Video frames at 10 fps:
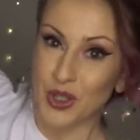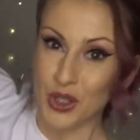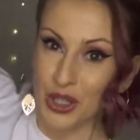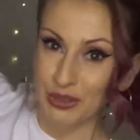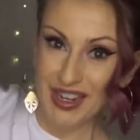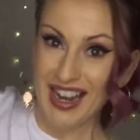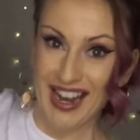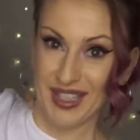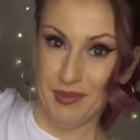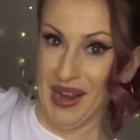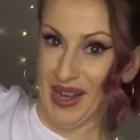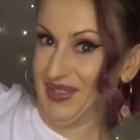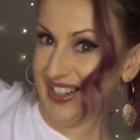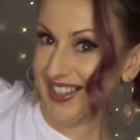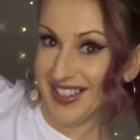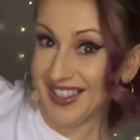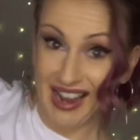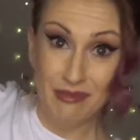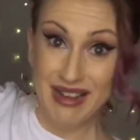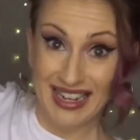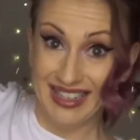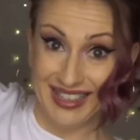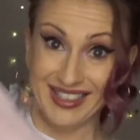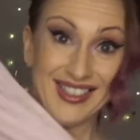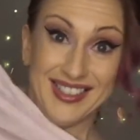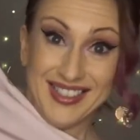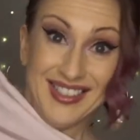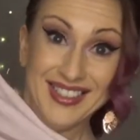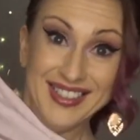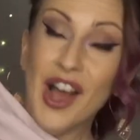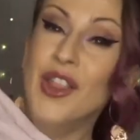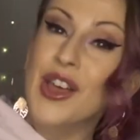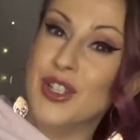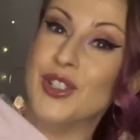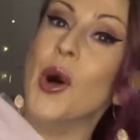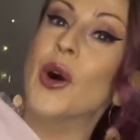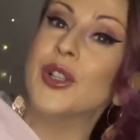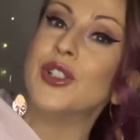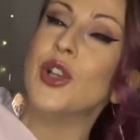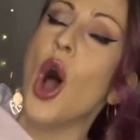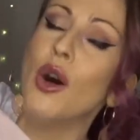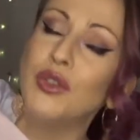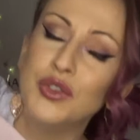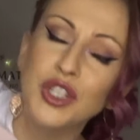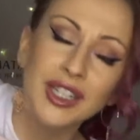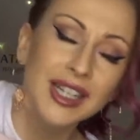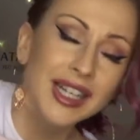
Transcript: dungaree experience. I mean, and they're so soft.